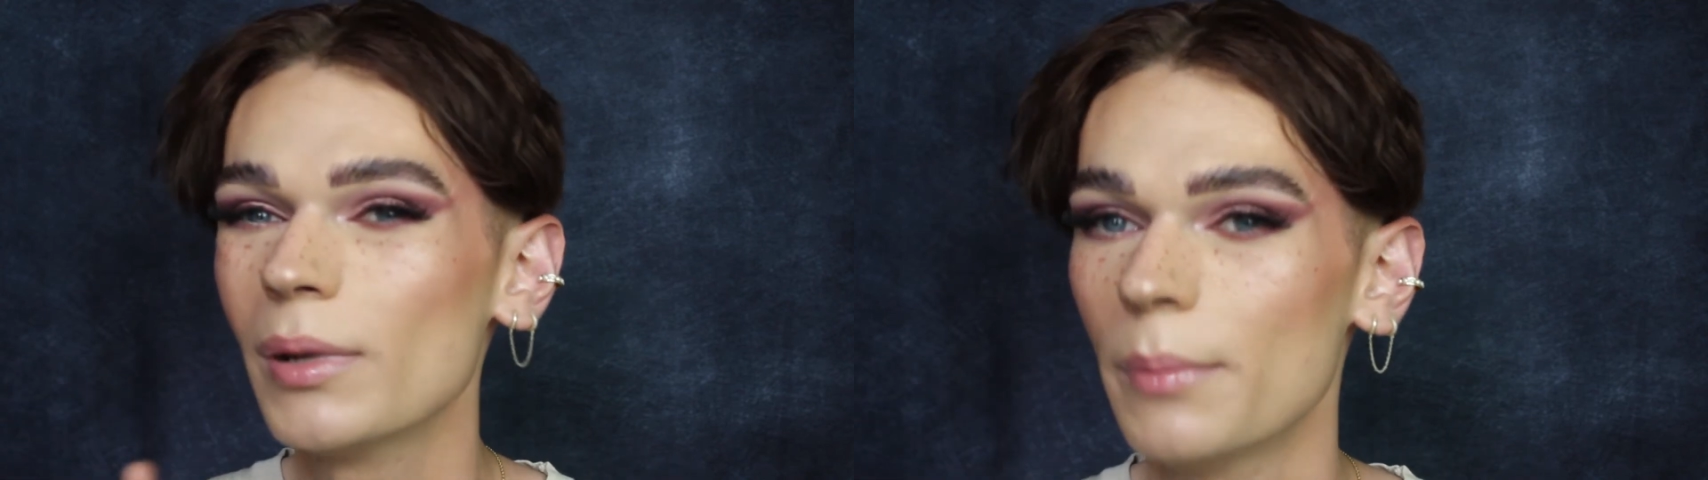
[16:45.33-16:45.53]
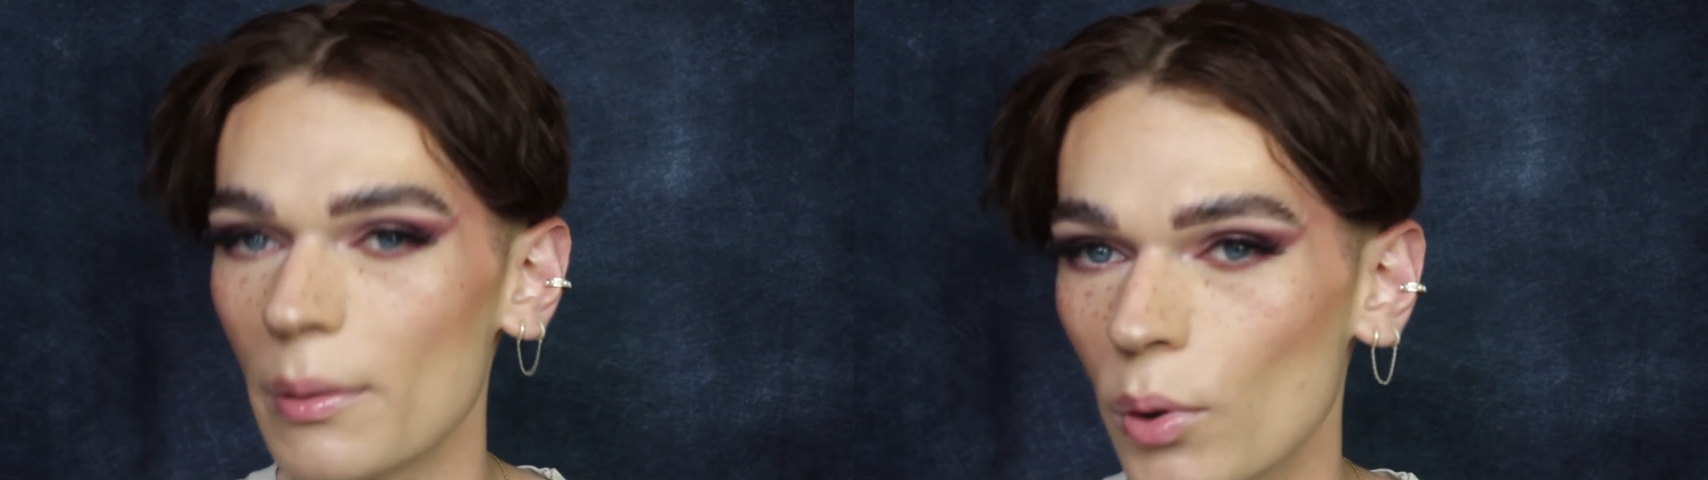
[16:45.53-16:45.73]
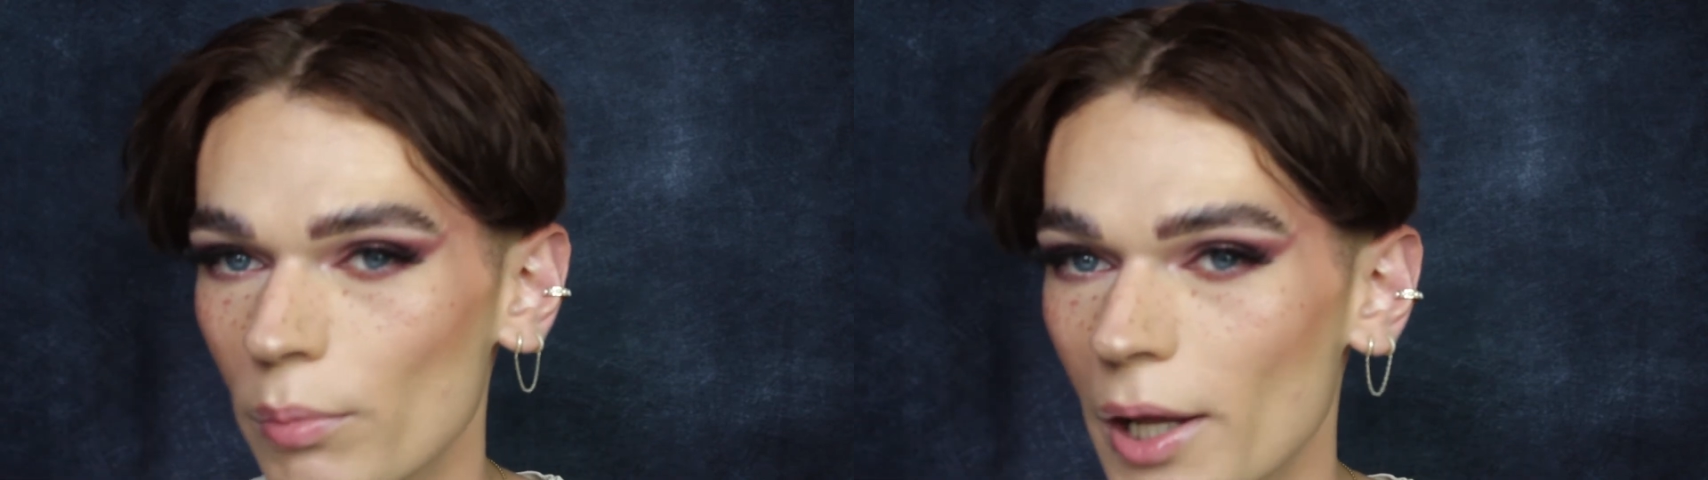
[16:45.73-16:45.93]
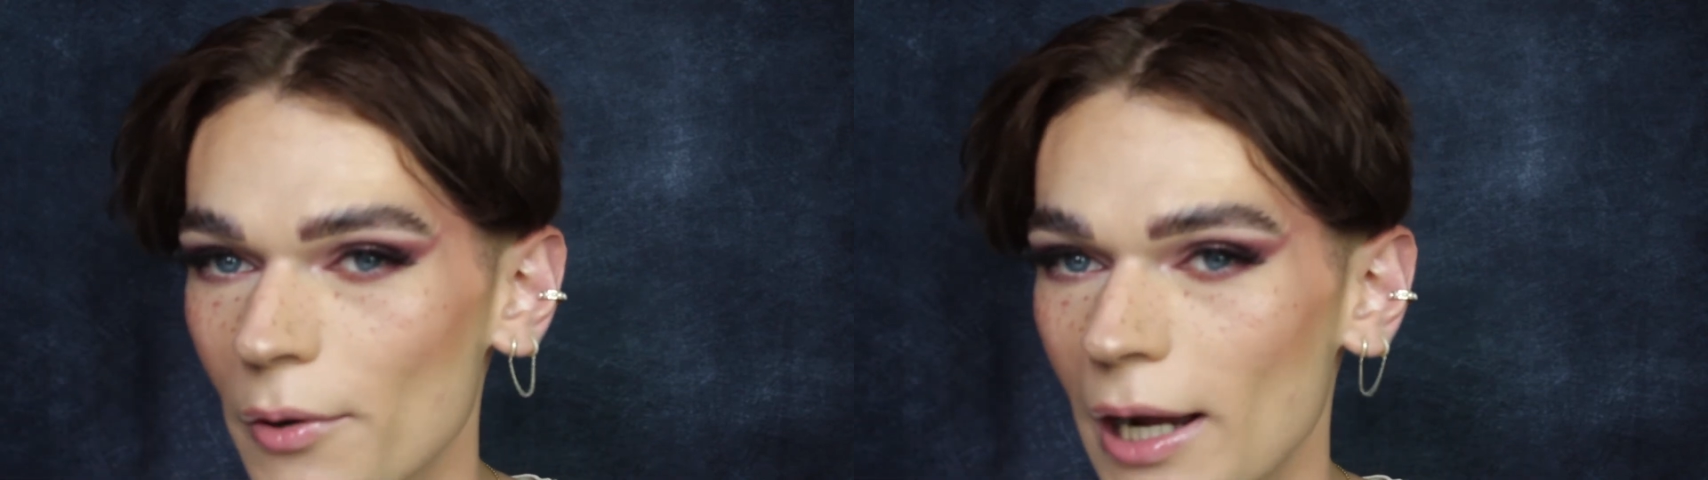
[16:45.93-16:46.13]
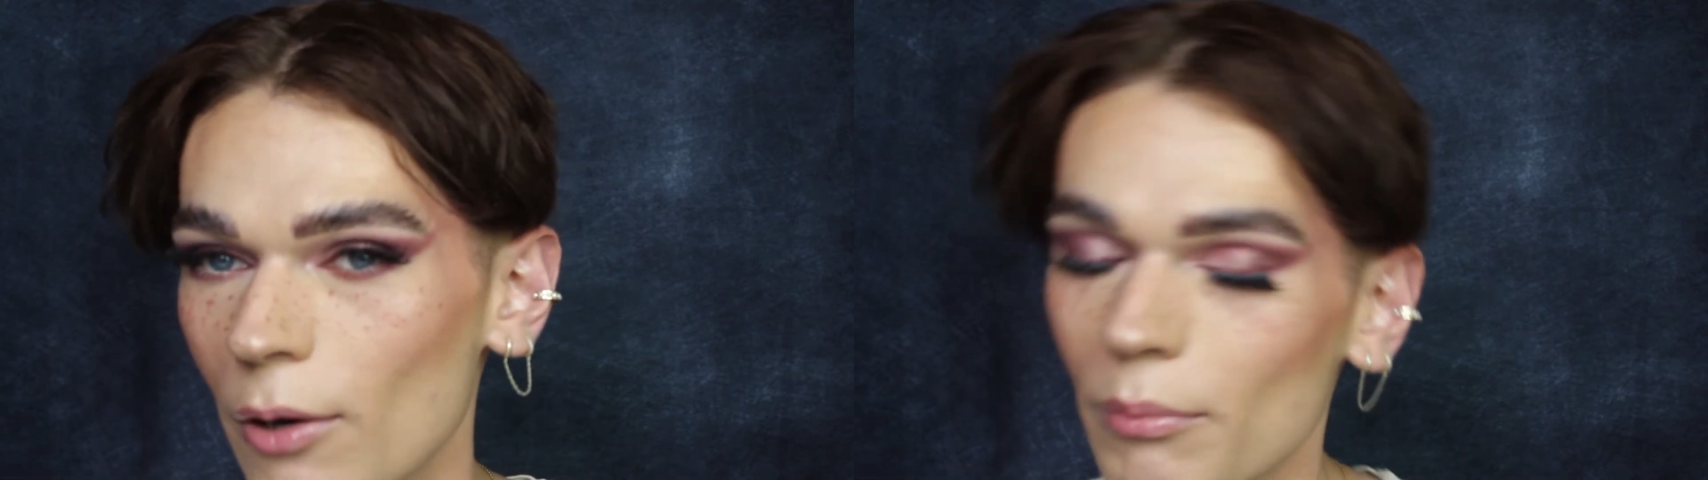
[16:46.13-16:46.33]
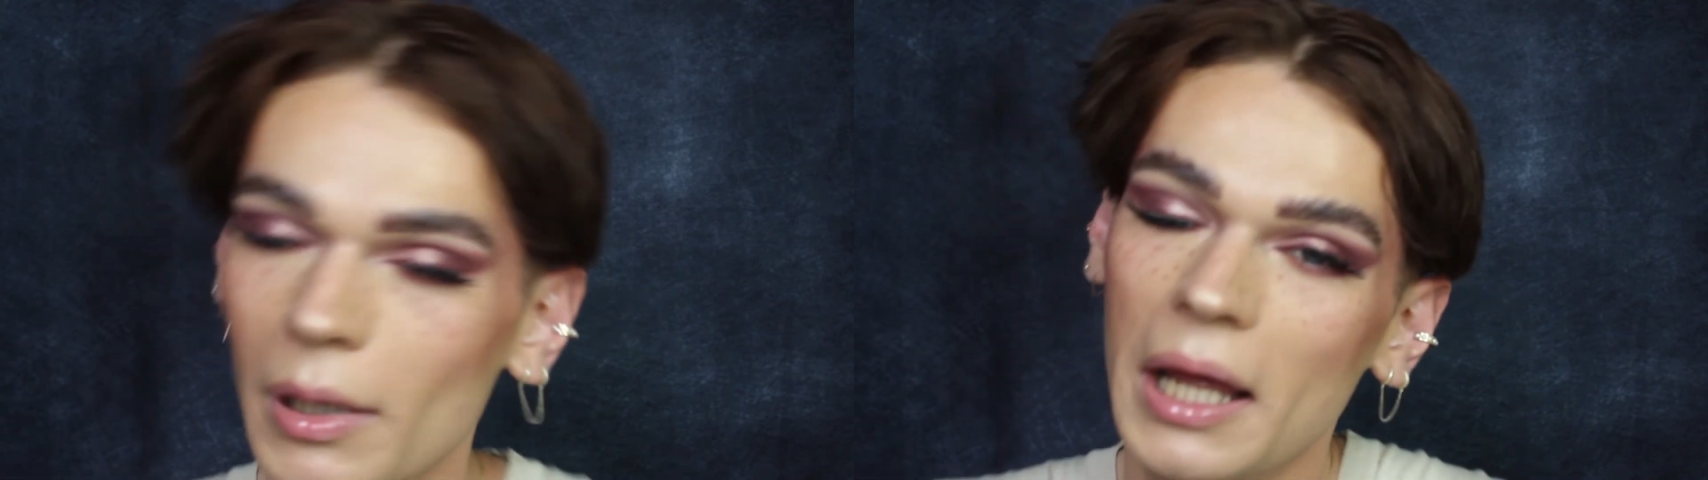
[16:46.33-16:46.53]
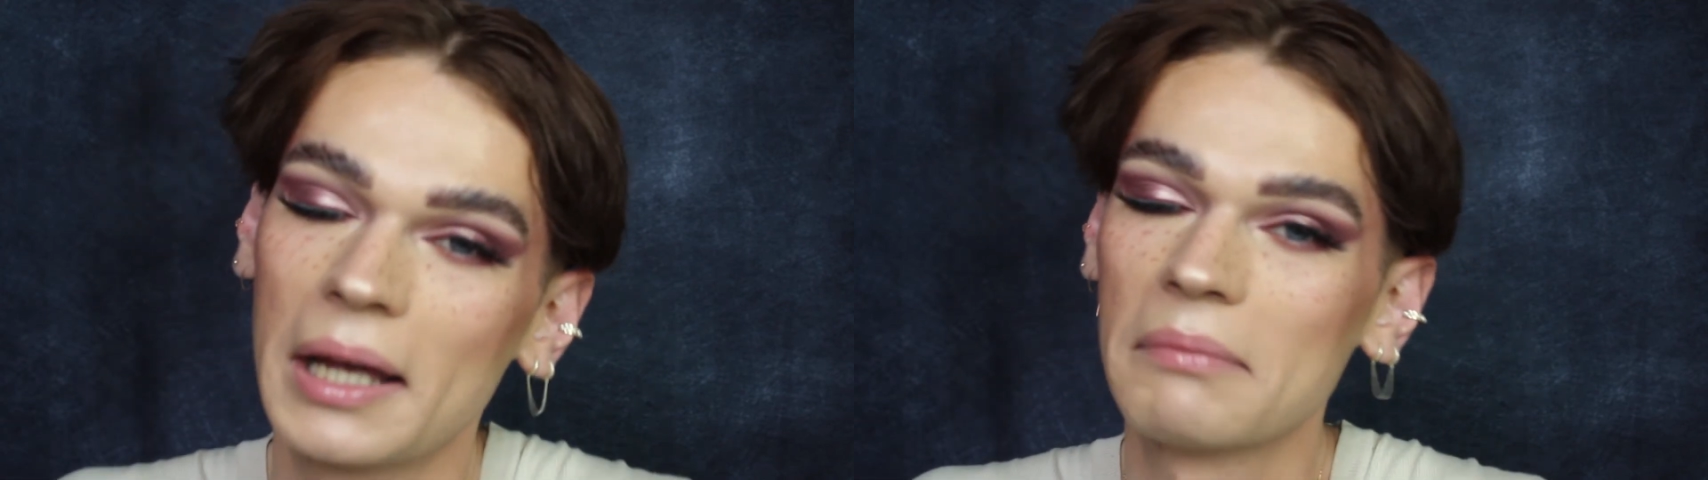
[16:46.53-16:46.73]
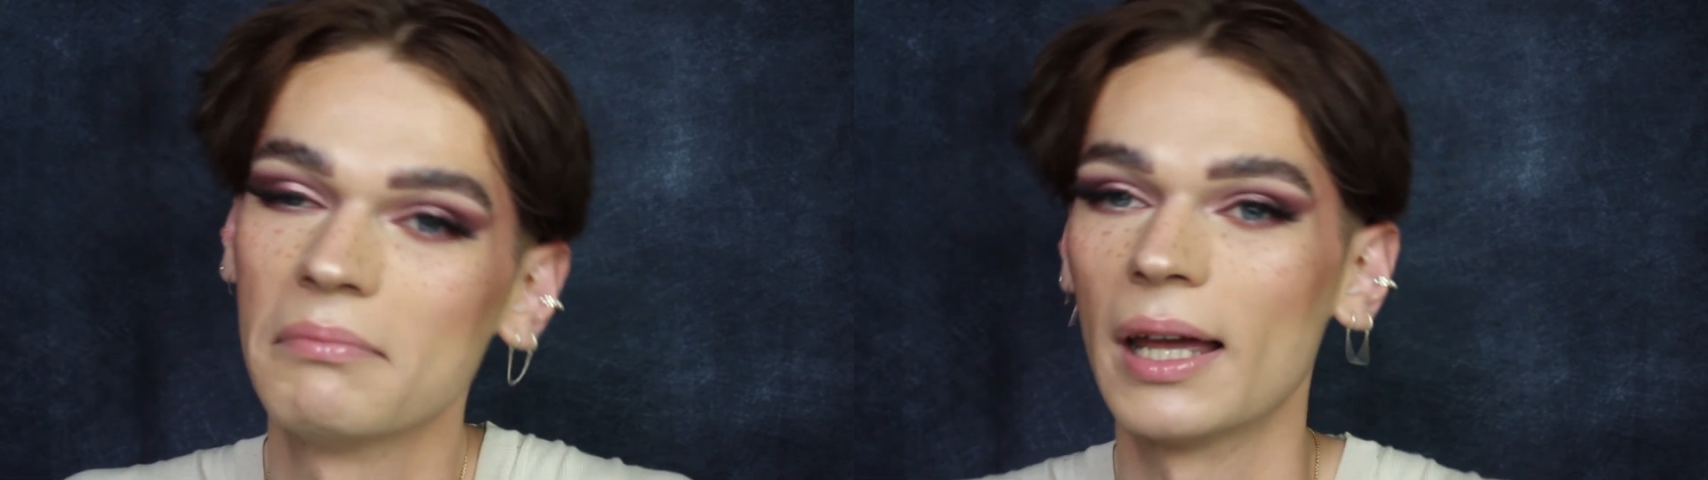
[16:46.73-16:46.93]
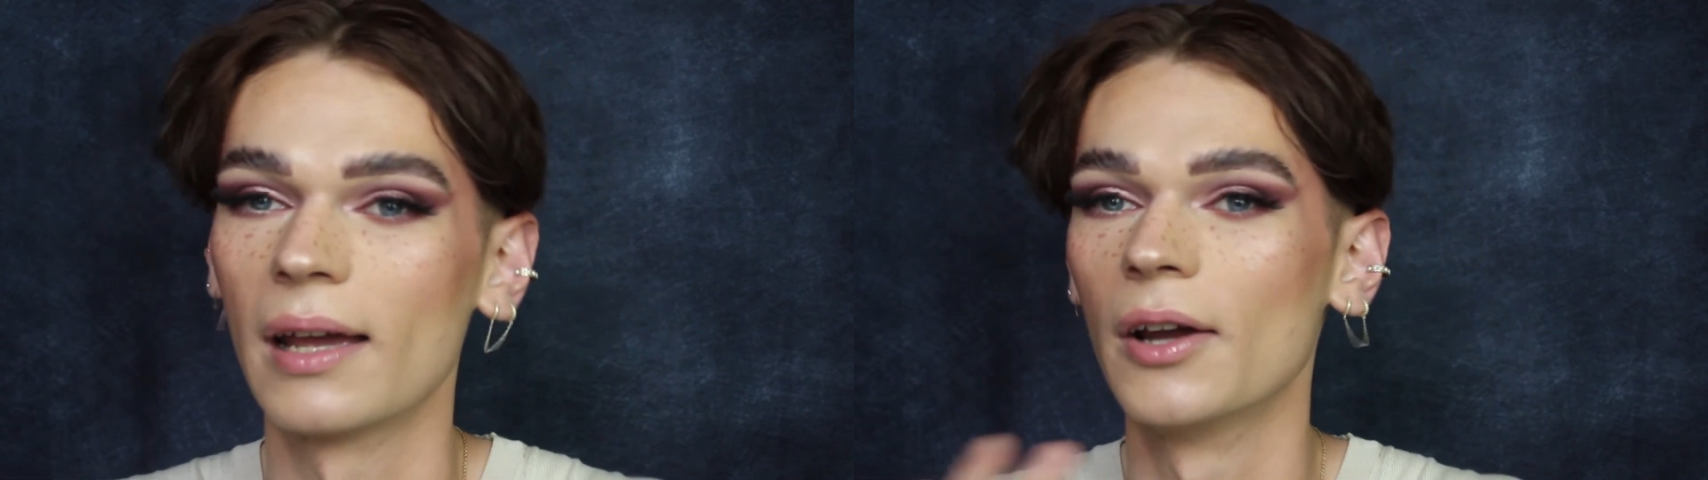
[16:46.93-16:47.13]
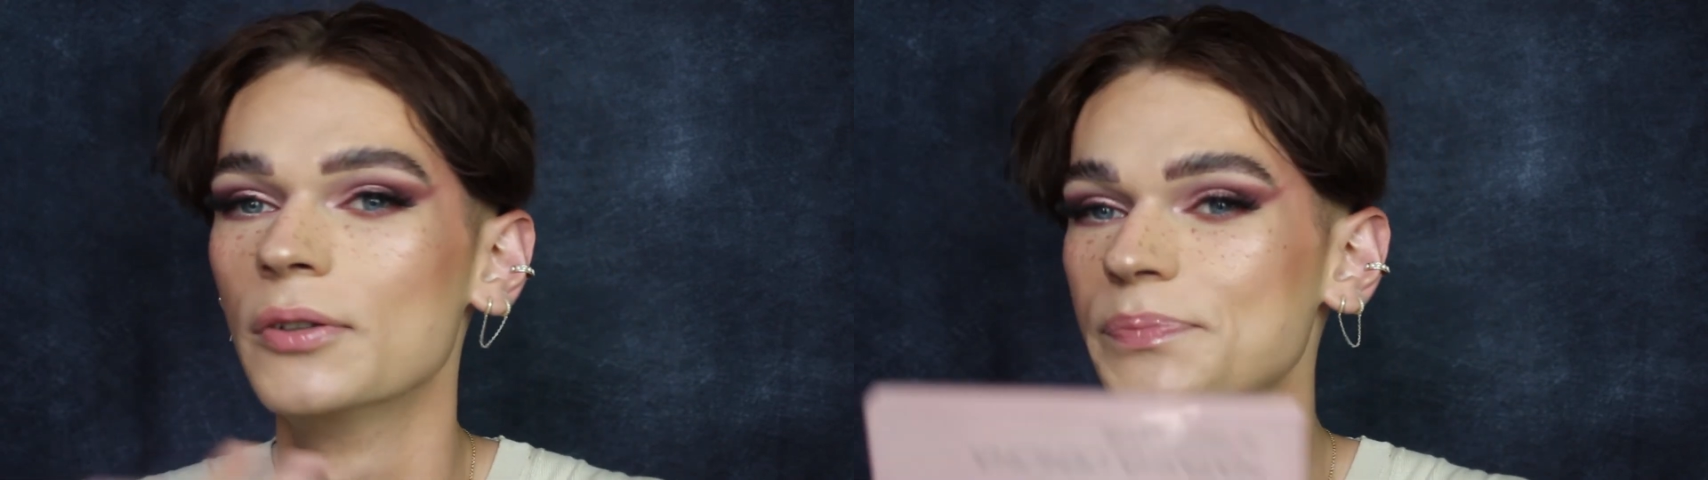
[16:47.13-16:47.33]
It's probably a bit more blown out, but like,
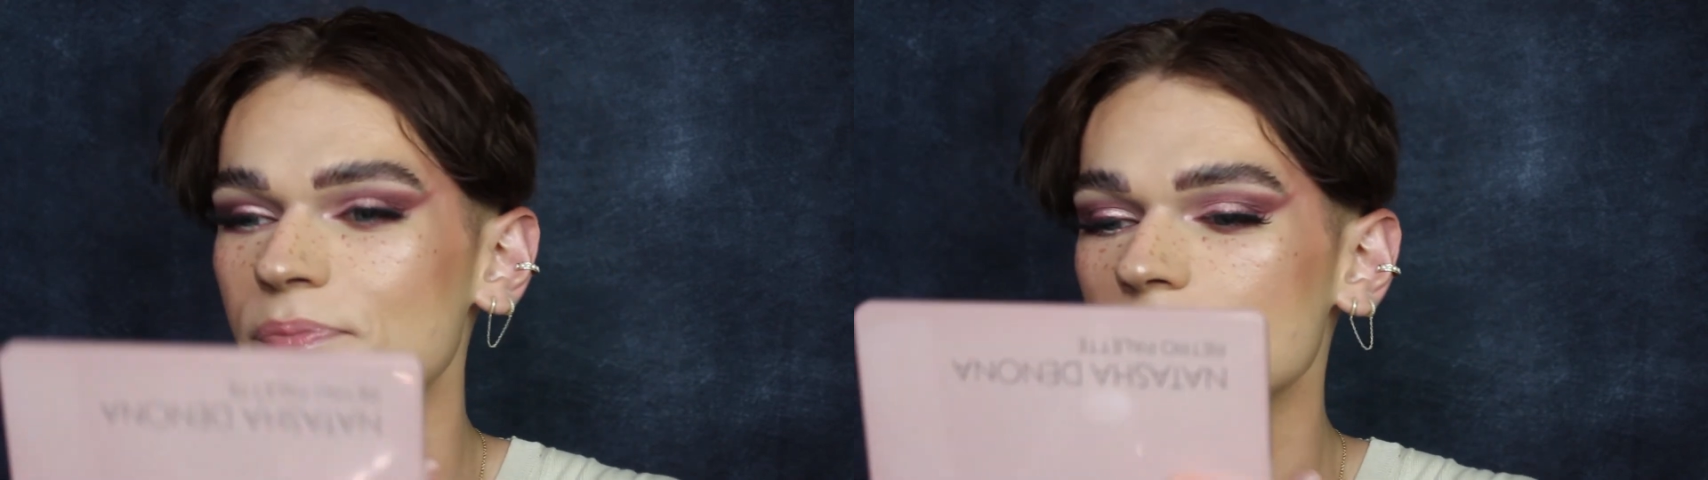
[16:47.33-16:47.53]
hey